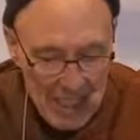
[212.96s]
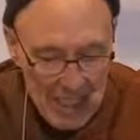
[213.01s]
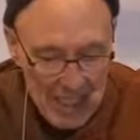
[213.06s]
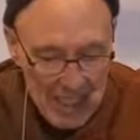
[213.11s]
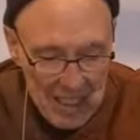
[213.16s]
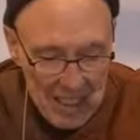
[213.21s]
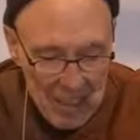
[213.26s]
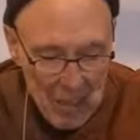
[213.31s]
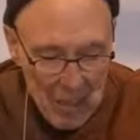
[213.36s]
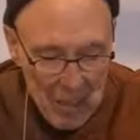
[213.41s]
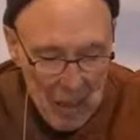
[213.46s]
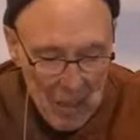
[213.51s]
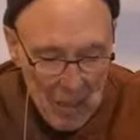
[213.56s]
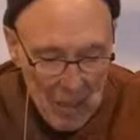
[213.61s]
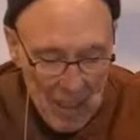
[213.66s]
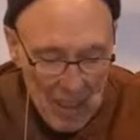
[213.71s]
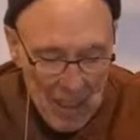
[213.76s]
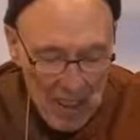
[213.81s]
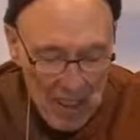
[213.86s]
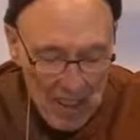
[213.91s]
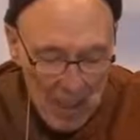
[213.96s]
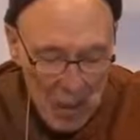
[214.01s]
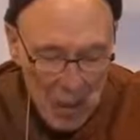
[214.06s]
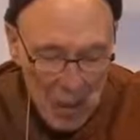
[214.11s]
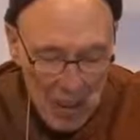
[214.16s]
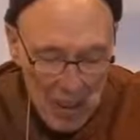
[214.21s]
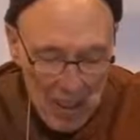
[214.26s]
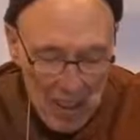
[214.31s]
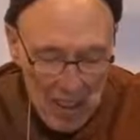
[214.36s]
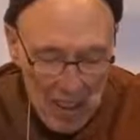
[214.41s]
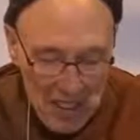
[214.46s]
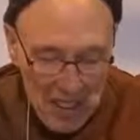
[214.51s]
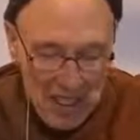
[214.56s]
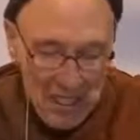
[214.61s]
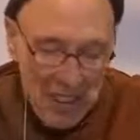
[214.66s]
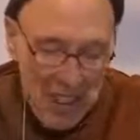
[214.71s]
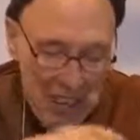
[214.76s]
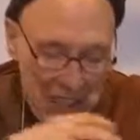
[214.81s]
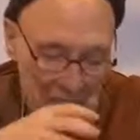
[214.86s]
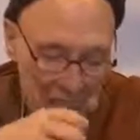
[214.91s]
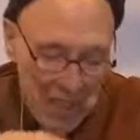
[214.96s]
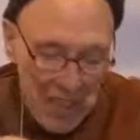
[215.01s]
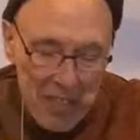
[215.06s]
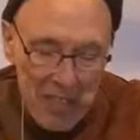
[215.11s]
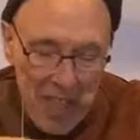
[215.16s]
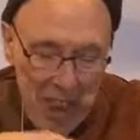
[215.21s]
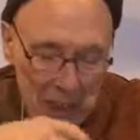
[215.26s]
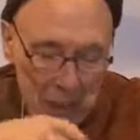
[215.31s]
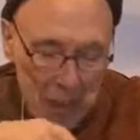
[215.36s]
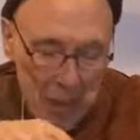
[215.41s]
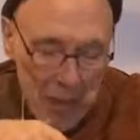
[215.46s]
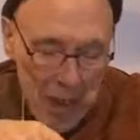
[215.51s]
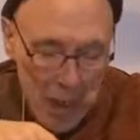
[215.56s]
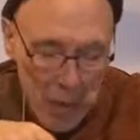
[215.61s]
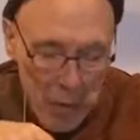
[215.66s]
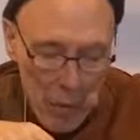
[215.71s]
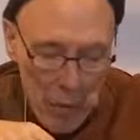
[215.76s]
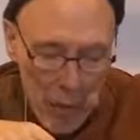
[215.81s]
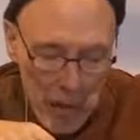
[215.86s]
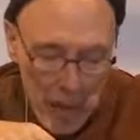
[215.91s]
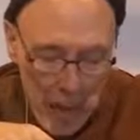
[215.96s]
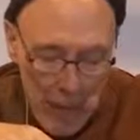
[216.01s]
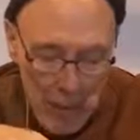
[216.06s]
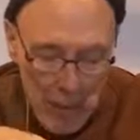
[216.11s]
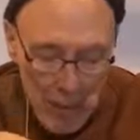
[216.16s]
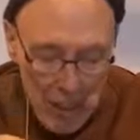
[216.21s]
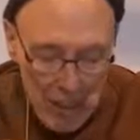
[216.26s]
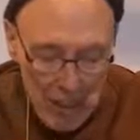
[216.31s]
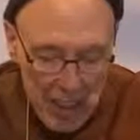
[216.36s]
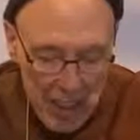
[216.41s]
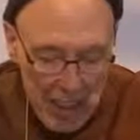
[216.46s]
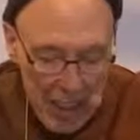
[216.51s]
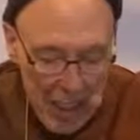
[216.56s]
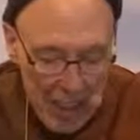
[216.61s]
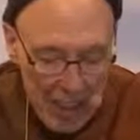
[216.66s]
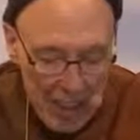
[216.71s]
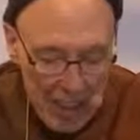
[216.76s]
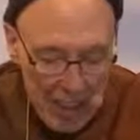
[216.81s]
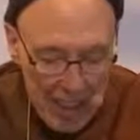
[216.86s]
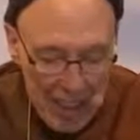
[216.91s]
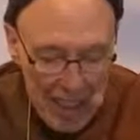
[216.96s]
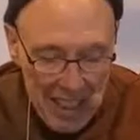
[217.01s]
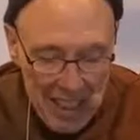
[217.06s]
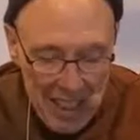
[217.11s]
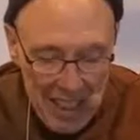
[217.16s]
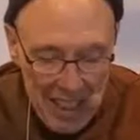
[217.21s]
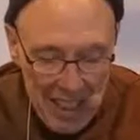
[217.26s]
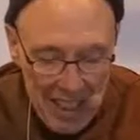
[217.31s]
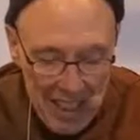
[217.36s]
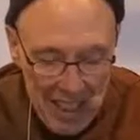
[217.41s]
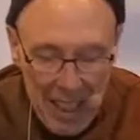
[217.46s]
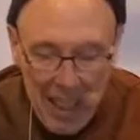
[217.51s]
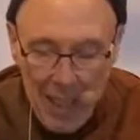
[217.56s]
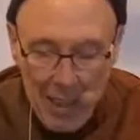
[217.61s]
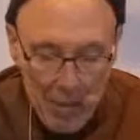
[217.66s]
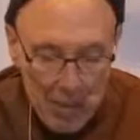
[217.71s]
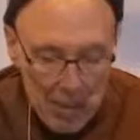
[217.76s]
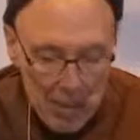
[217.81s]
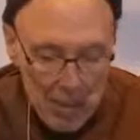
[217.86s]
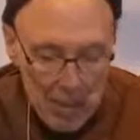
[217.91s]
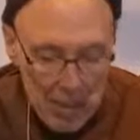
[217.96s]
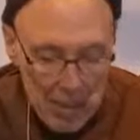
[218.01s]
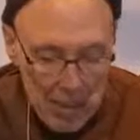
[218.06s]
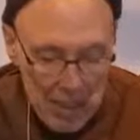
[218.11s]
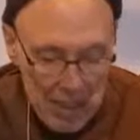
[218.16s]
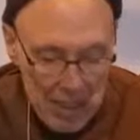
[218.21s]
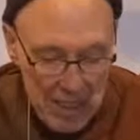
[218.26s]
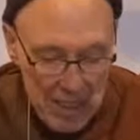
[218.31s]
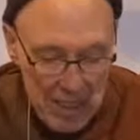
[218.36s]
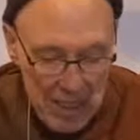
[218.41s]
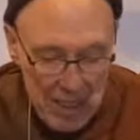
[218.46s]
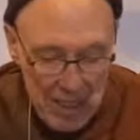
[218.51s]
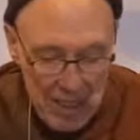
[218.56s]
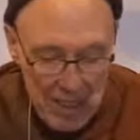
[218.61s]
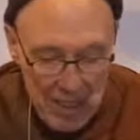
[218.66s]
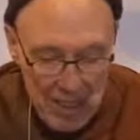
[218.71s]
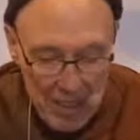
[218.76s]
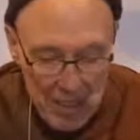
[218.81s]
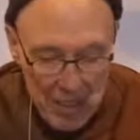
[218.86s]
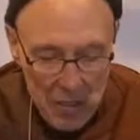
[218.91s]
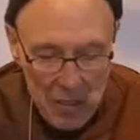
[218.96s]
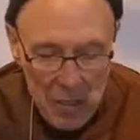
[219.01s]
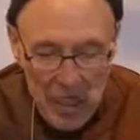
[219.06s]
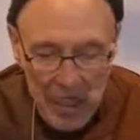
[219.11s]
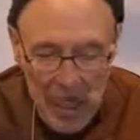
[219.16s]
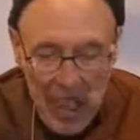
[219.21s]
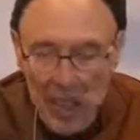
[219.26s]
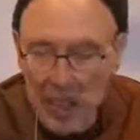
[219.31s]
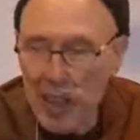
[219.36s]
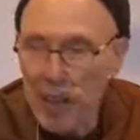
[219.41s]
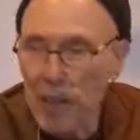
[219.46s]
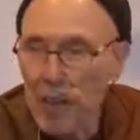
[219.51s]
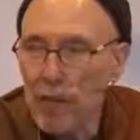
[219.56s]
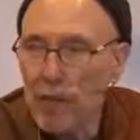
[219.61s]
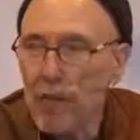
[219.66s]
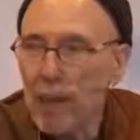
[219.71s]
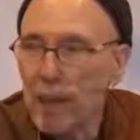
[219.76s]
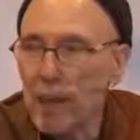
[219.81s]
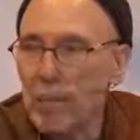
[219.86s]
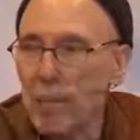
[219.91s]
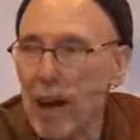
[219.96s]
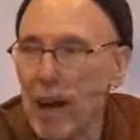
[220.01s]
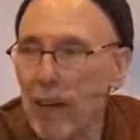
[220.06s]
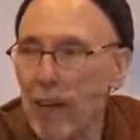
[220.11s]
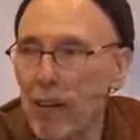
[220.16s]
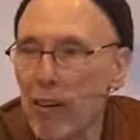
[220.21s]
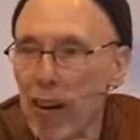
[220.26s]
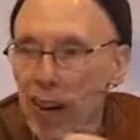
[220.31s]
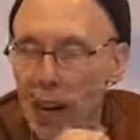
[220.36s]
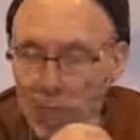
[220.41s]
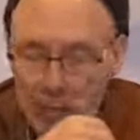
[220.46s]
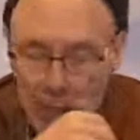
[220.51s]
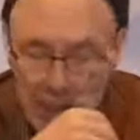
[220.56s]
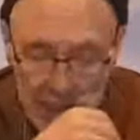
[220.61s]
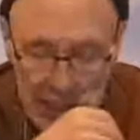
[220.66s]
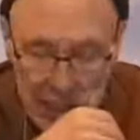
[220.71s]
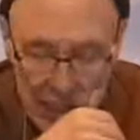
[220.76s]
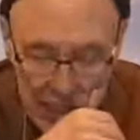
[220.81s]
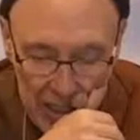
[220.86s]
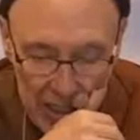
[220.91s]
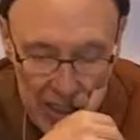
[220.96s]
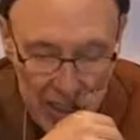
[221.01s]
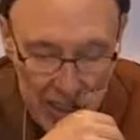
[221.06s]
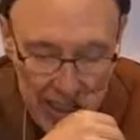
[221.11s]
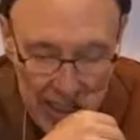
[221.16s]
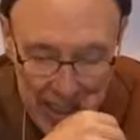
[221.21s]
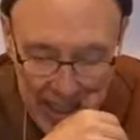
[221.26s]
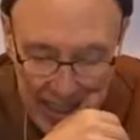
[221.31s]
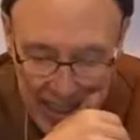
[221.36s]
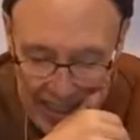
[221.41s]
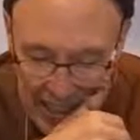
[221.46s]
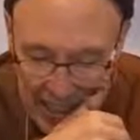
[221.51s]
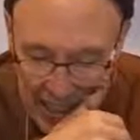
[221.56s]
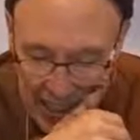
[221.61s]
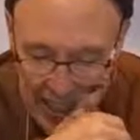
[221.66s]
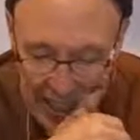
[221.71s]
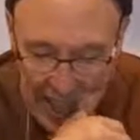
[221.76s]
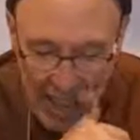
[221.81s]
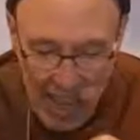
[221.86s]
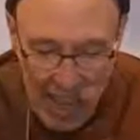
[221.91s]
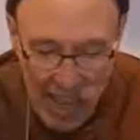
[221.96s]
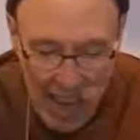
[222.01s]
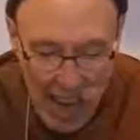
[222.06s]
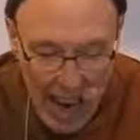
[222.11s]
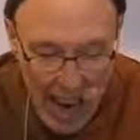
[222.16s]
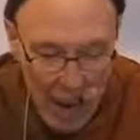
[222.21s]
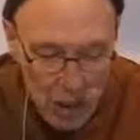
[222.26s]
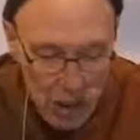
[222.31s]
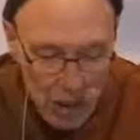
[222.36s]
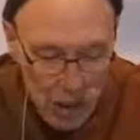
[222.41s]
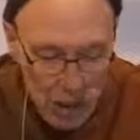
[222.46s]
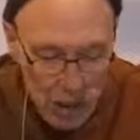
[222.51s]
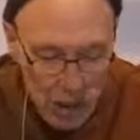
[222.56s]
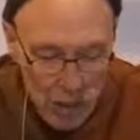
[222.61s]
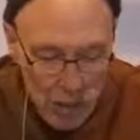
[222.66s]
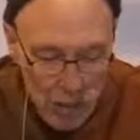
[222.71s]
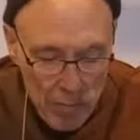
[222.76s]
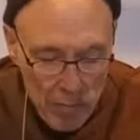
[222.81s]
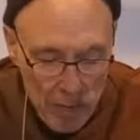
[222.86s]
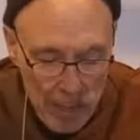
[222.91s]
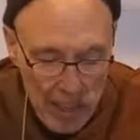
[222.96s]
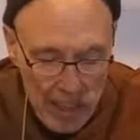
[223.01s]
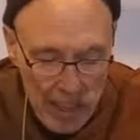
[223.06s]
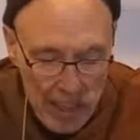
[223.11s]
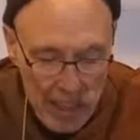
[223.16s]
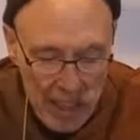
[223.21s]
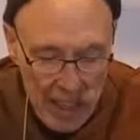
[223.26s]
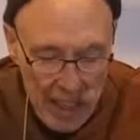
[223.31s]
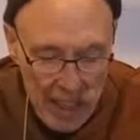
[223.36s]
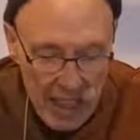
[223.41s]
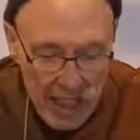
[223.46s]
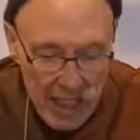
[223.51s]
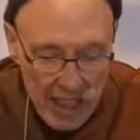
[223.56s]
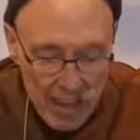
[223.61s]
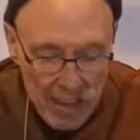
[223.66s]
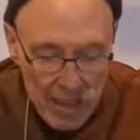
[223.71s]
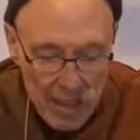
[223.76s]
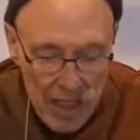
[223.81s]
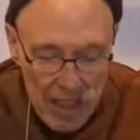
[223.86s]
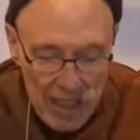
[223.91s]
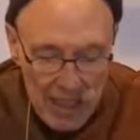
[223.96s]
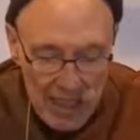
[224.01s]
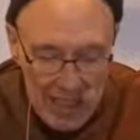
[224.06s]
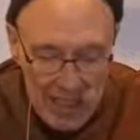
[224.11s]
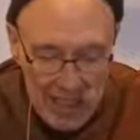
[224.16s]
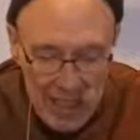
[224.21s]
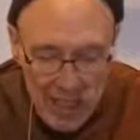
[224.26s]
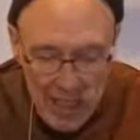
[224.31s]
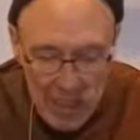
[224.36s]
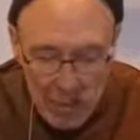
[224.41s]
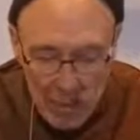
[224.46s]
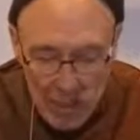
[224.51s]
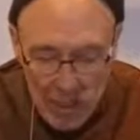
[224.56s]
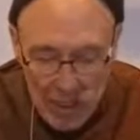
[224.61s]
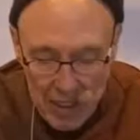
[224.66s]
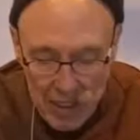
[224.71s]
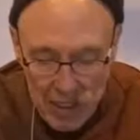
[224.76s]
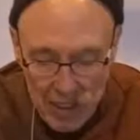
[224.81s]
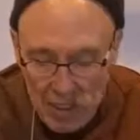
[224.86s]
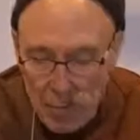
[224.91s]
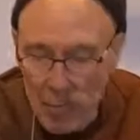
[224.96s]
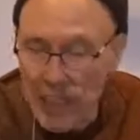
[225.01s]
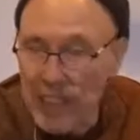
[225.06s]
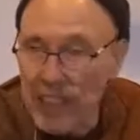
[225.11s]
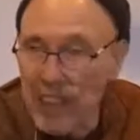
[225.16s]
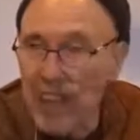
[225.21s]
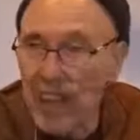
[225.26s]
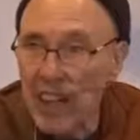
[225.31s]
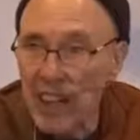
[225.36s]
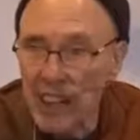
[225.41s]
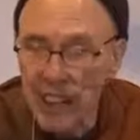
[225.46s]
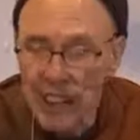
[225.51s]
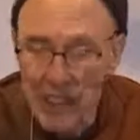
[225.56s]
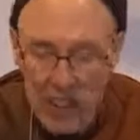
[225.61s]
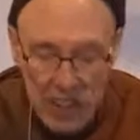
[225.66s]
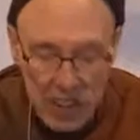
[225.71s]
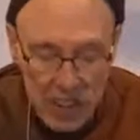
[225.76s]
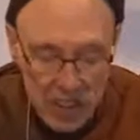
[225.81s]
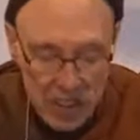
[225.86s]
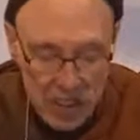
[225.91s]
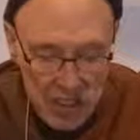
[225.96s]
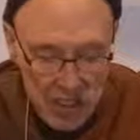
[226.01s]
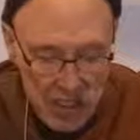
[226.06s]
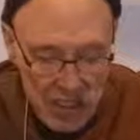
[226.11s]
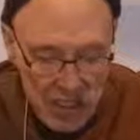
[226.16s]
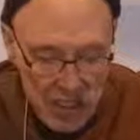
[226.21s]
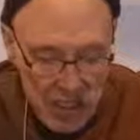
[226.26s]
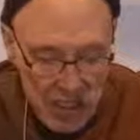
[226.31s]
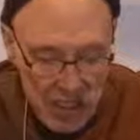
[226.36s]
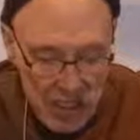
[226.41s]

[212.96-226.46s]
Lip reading: So in a rather roundabout way, Vasakkara comes to the end of the first paragraph in section 10. He says, how should the meaning of these statements be understood?